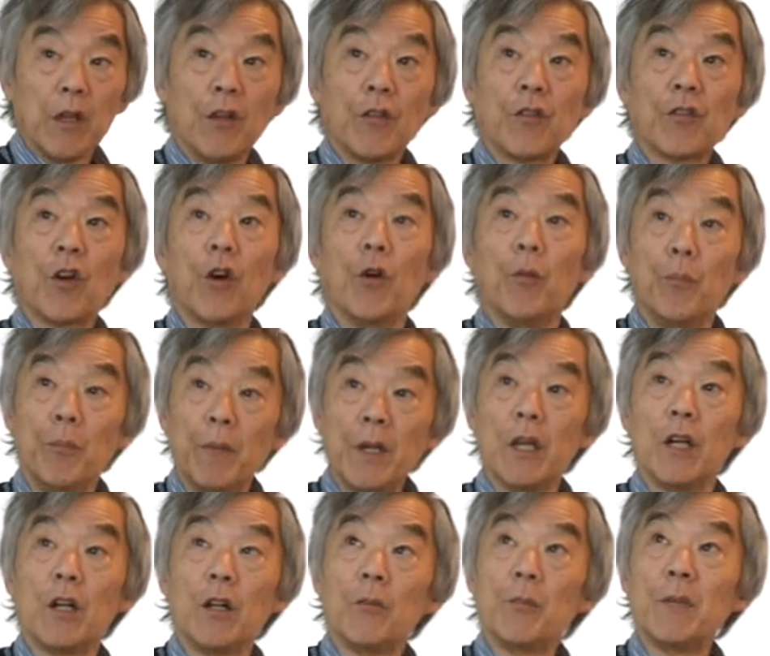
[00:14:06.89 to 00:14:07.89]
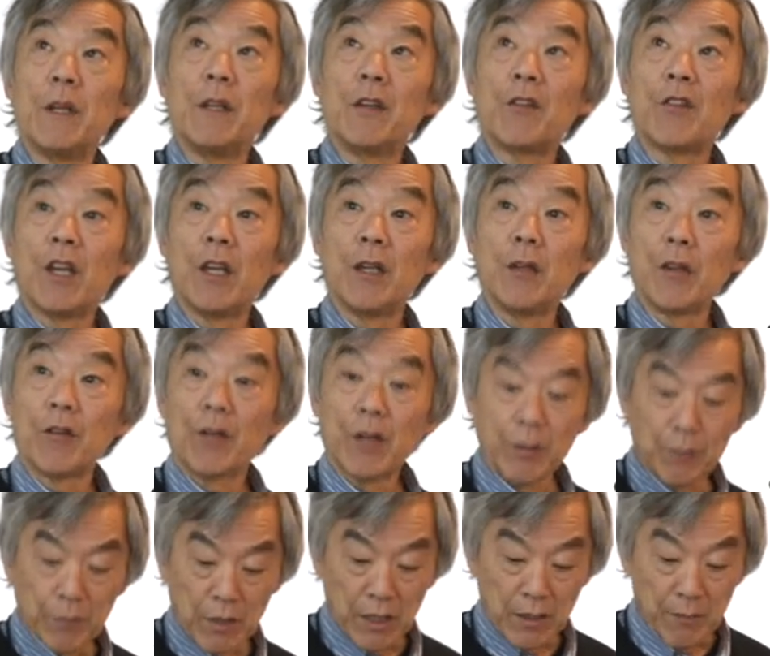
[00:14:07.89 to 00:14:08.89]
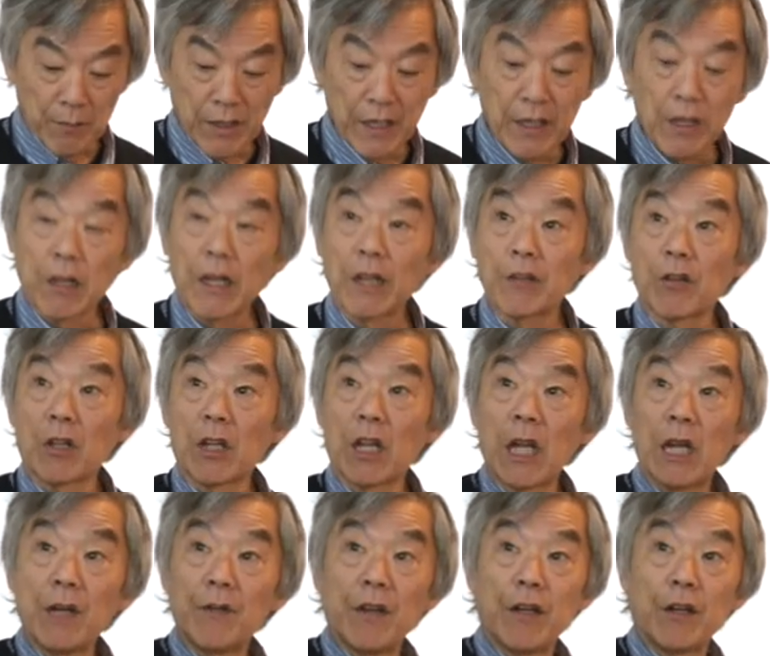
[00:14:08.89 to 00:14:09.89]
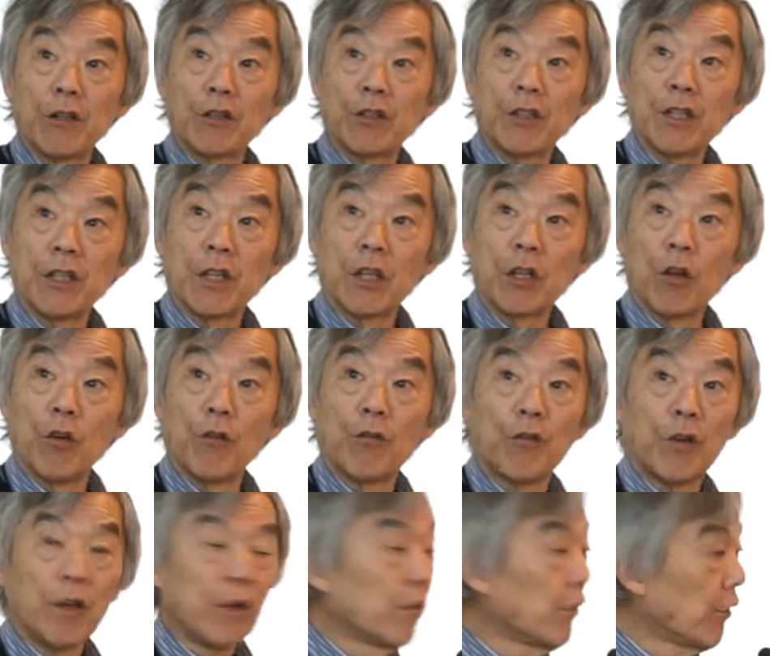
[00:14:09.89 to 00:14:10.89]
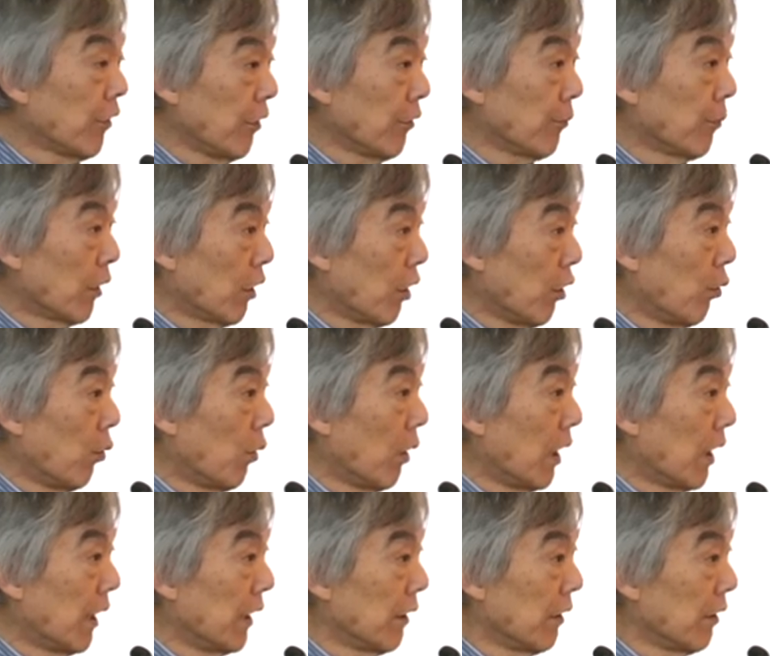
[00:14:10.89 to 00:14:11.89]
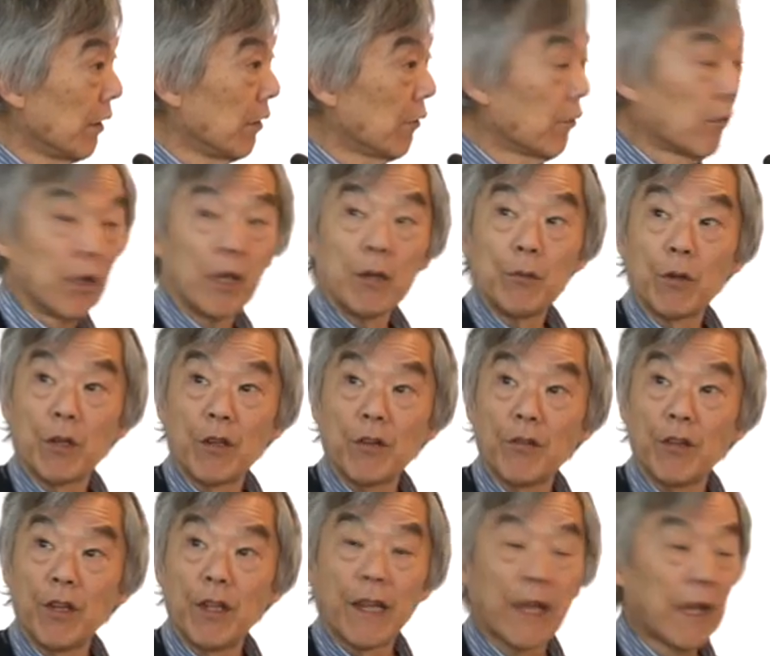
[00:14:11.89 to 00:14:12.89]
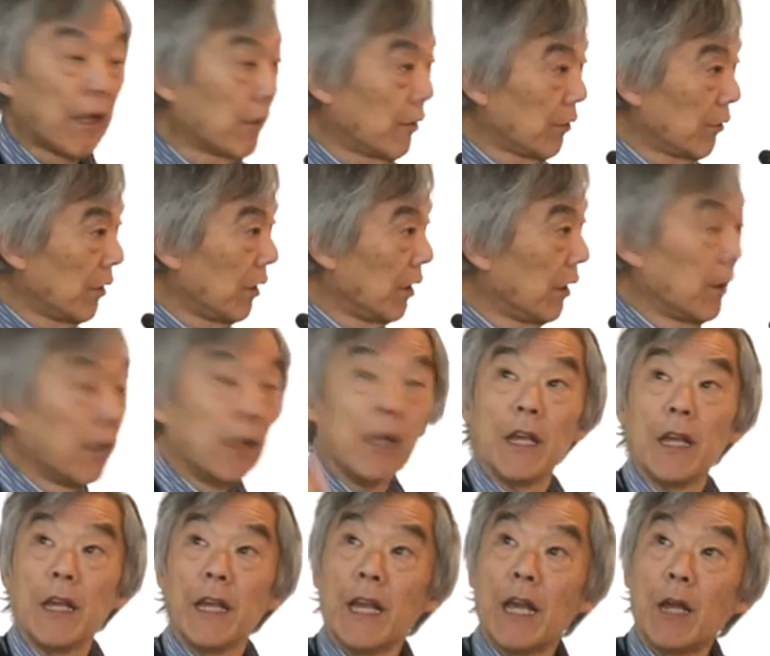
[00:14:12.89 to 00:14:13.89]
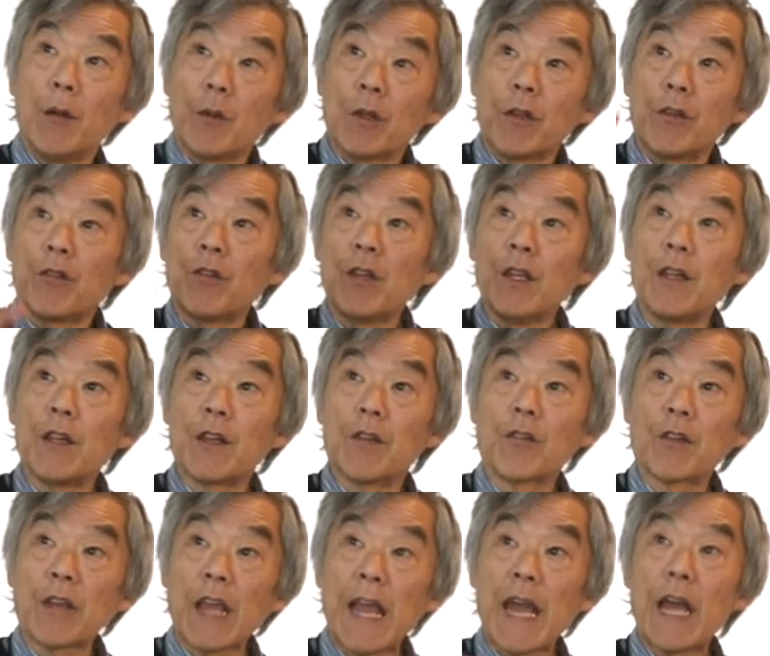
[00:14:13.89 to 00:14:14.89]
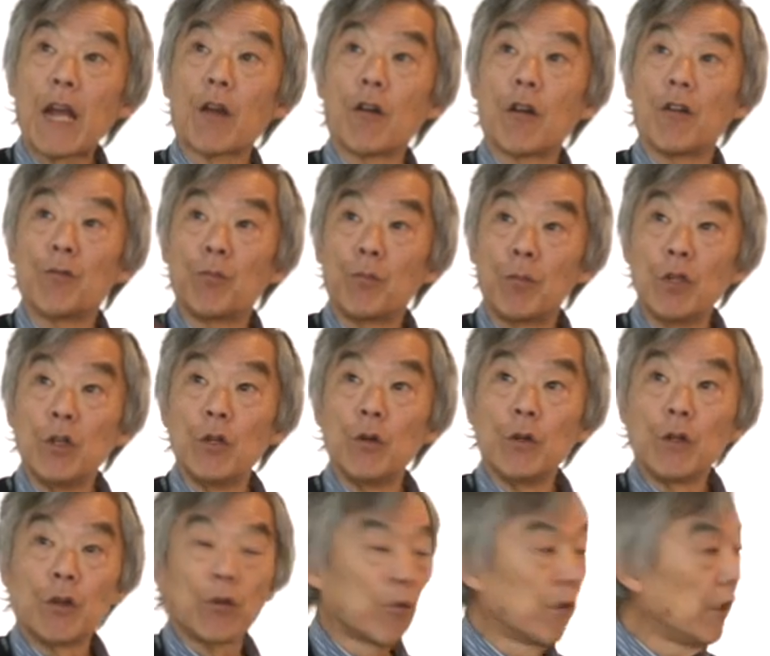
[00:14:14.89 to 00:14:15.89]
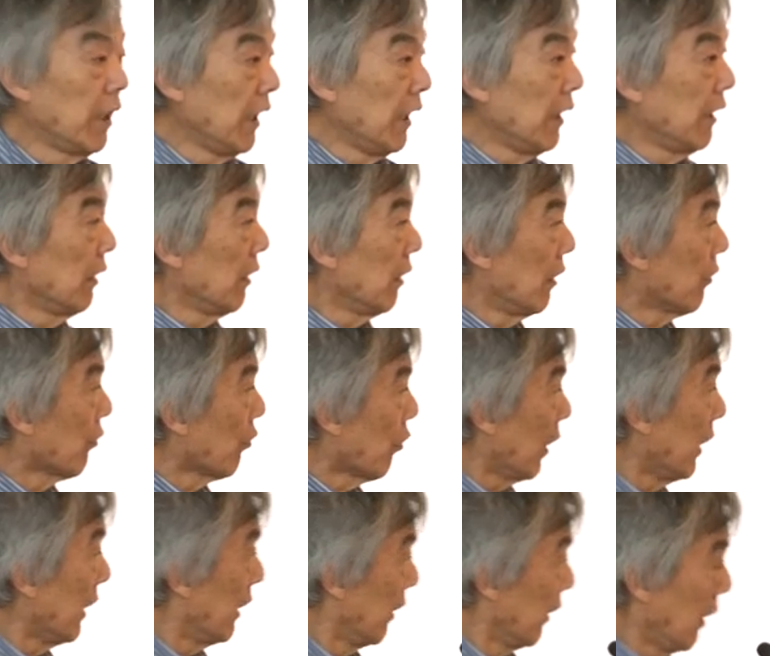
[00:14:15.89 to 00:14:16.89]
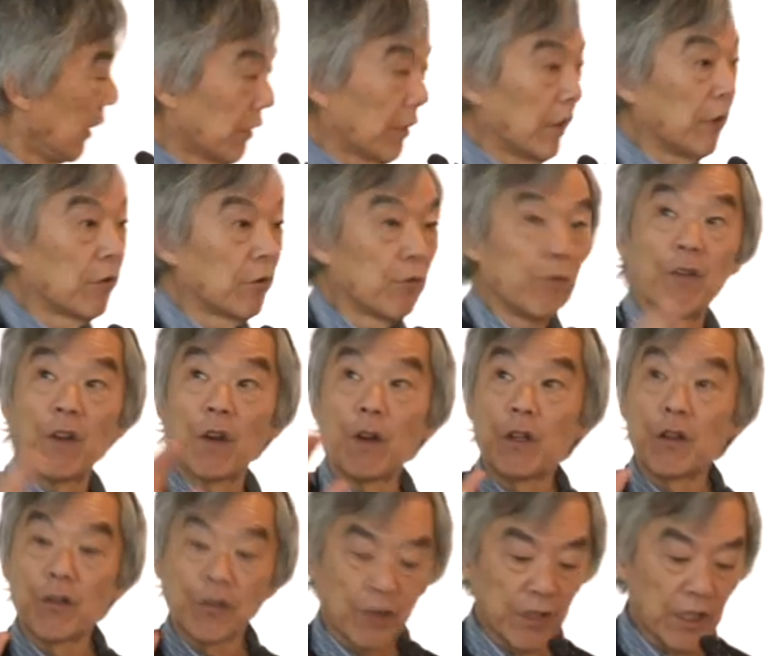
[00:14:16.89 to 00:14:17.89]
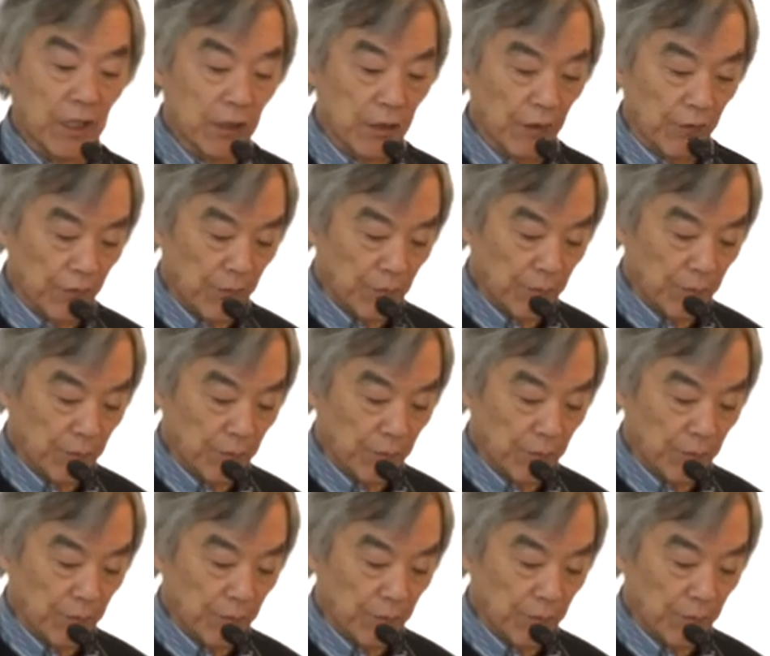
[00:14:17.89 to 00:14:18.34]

So mill, being say, said by a male, has a lot of energy in the low frequencies below 1. Right? can see that and we can see the scatter of blue and green. It's quite, it's very distinctive.